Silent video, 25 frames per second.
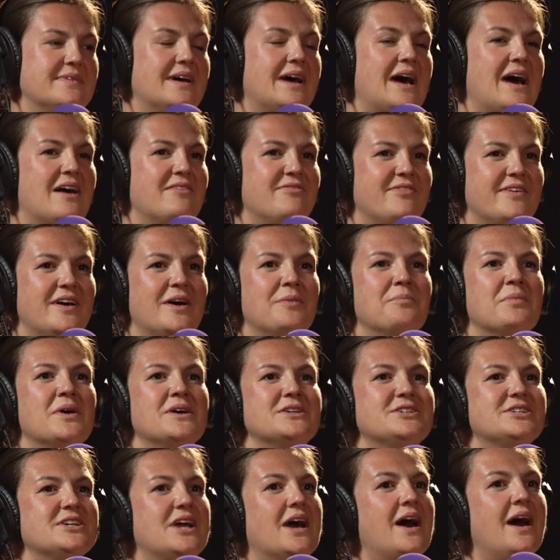have a
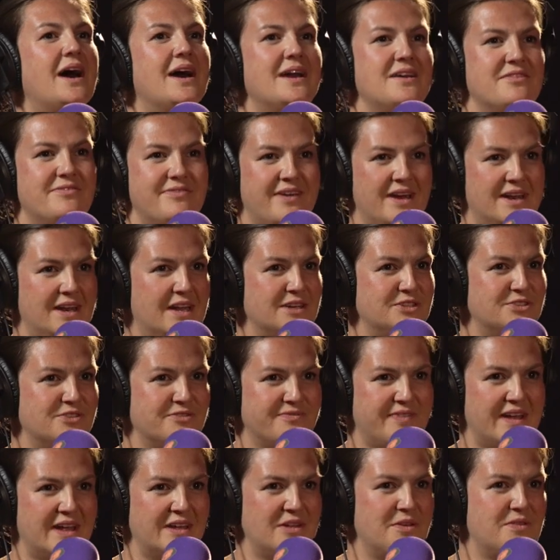much higher financial
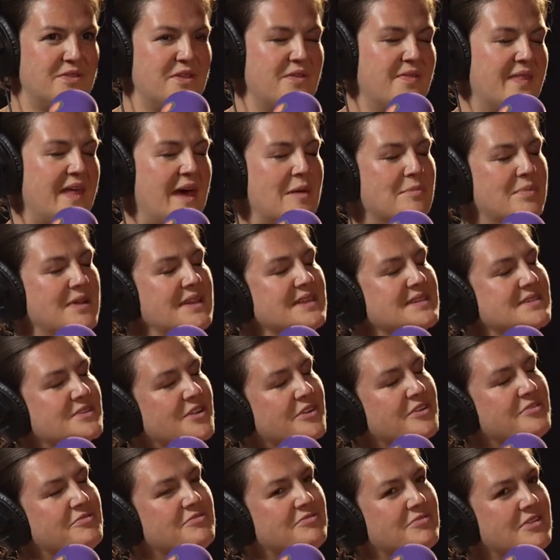value than that but it's
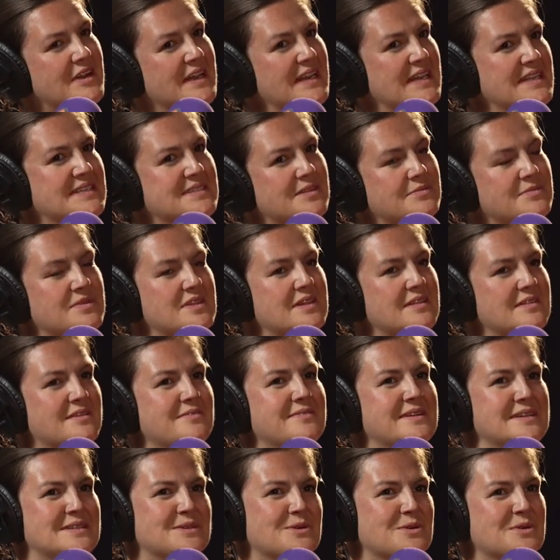not really something
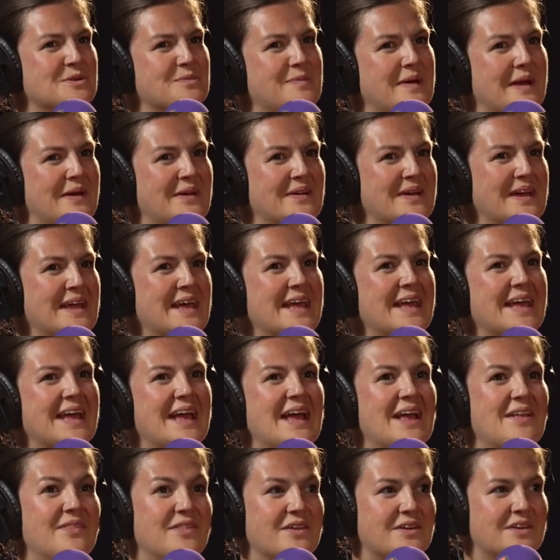that we talk about
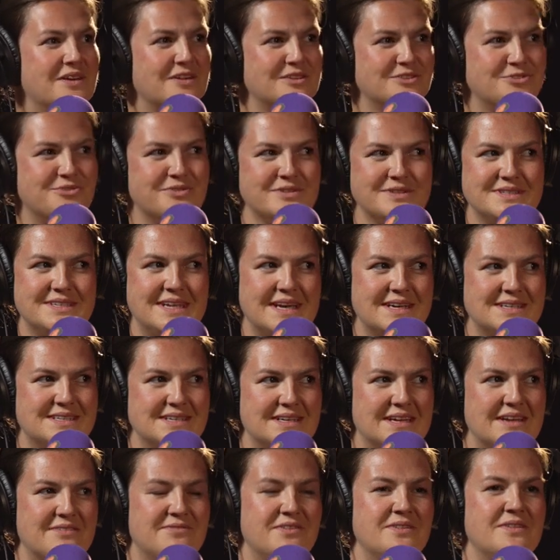in the cultural
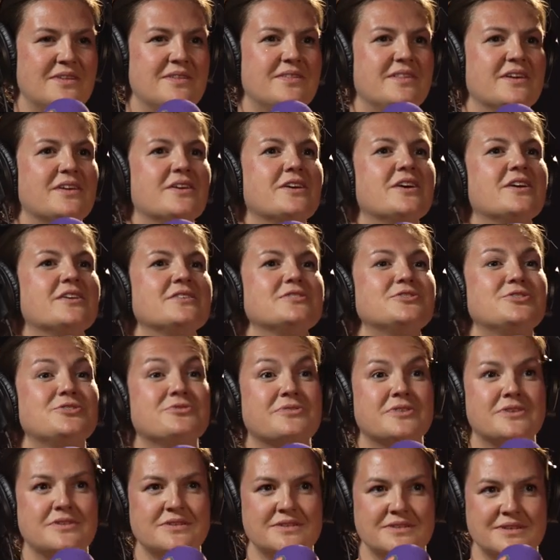sector given that the
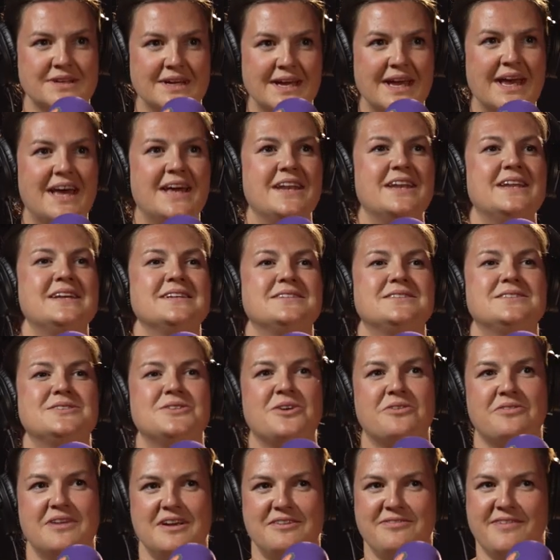cultural and
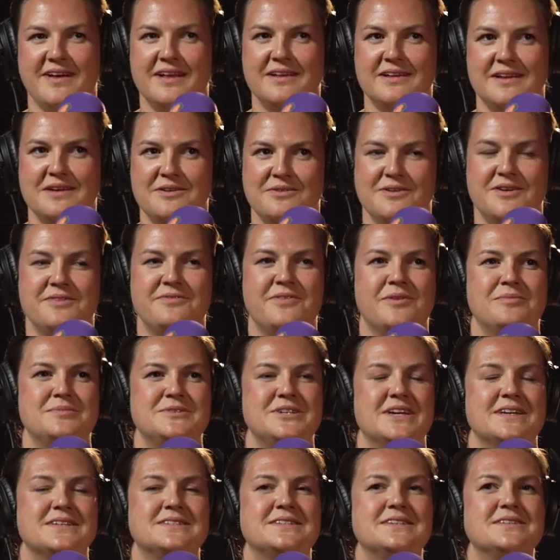historic value of
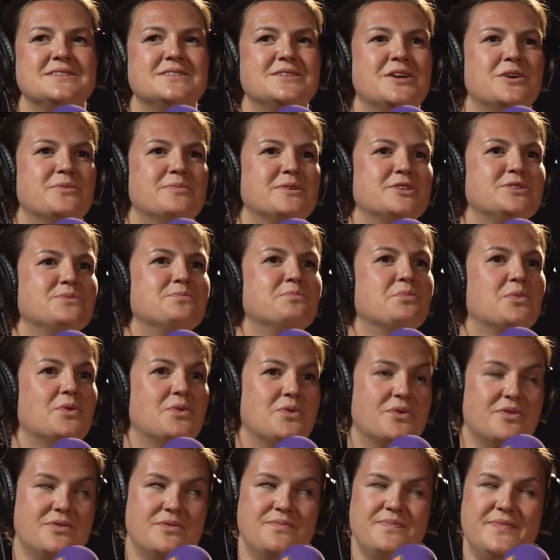objects is so much
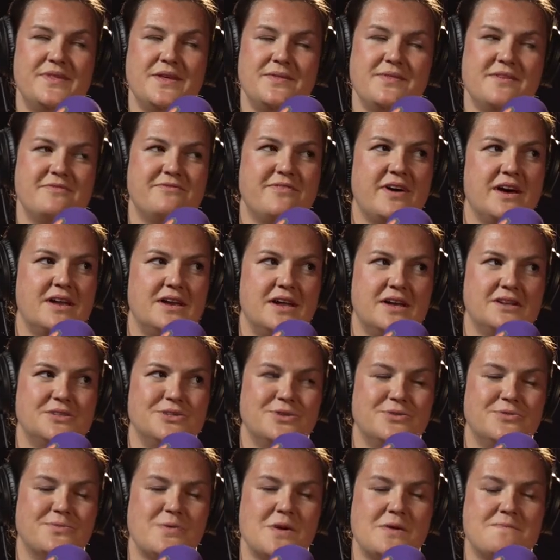more than the
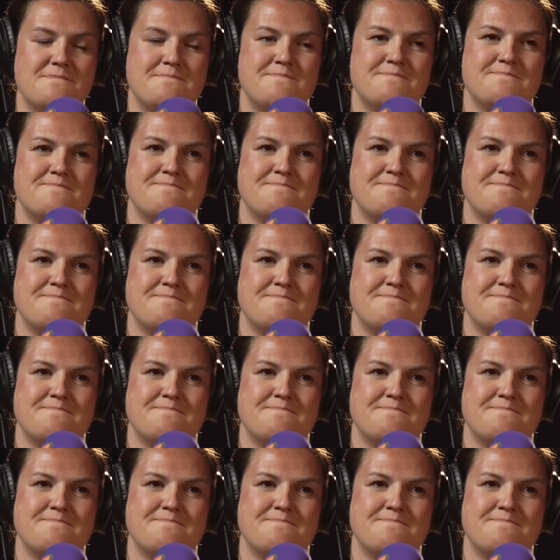financial one